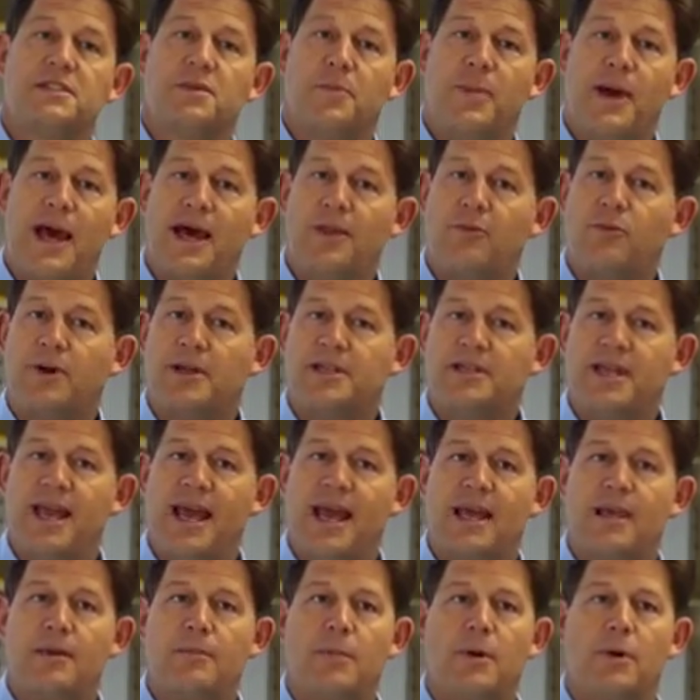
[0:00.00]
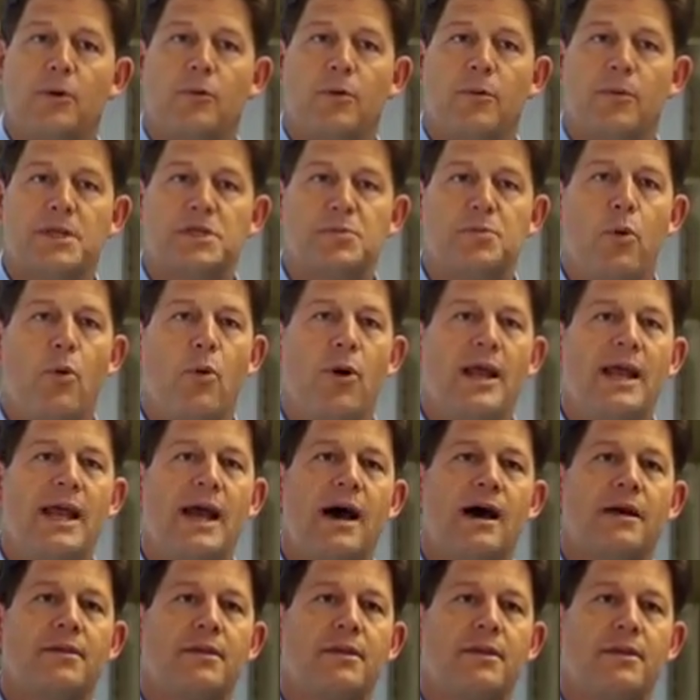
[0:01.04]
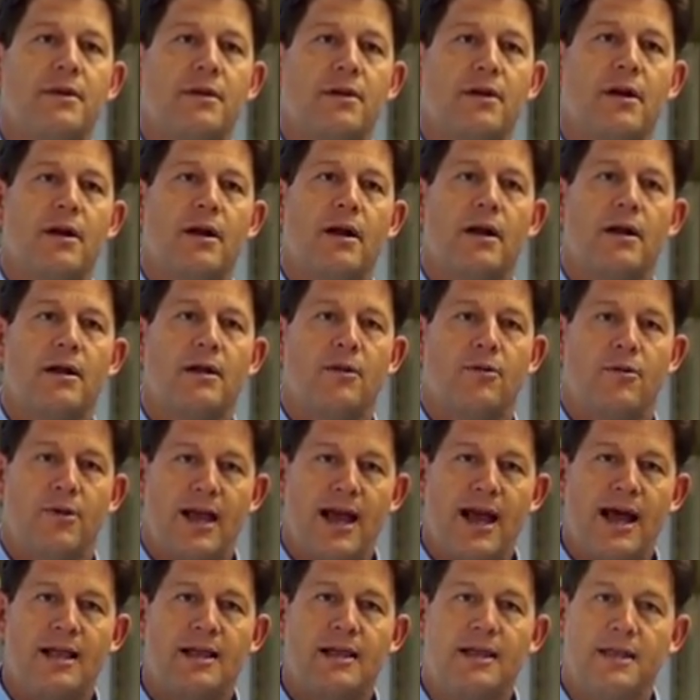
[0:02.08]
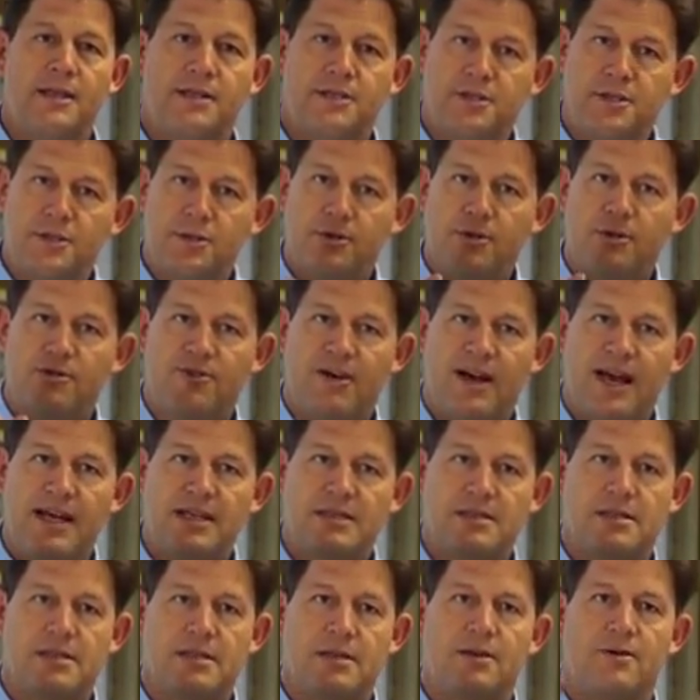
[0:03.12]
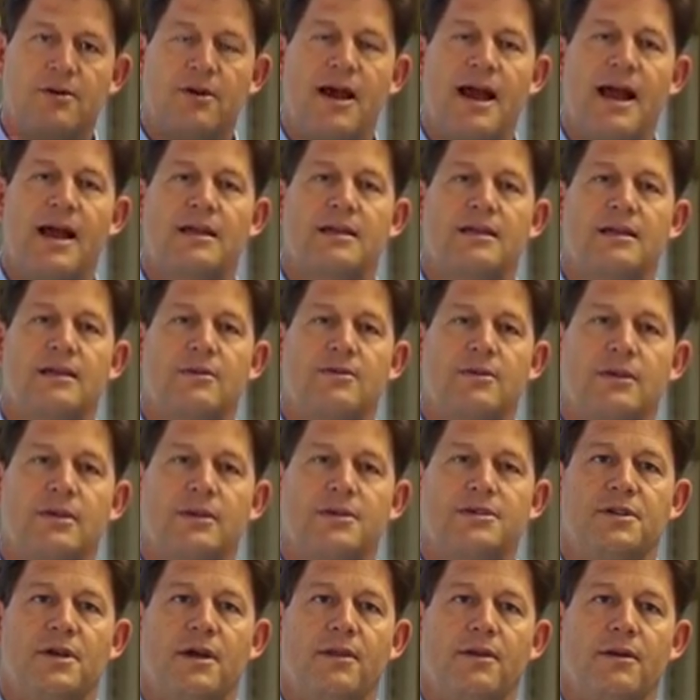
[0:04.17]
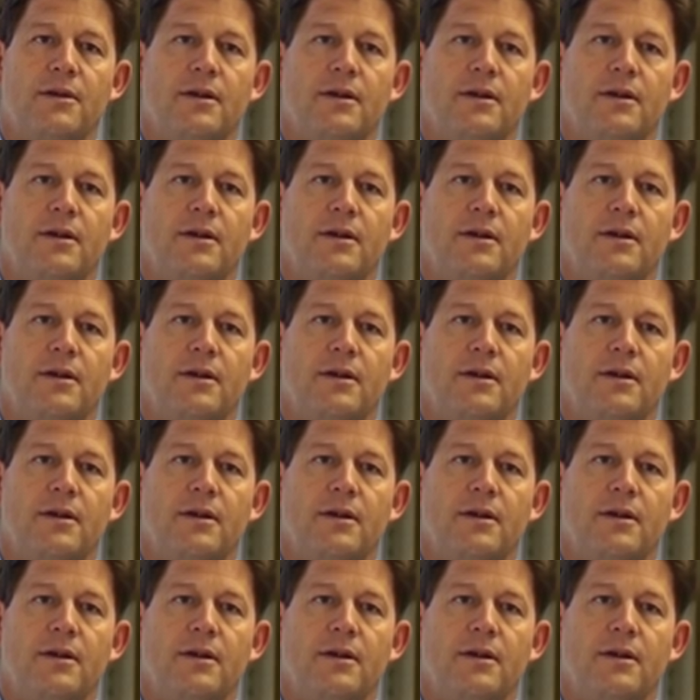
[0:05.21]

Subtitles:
the pathway taken, but we must point out that there are in reality two devices interacting with each other.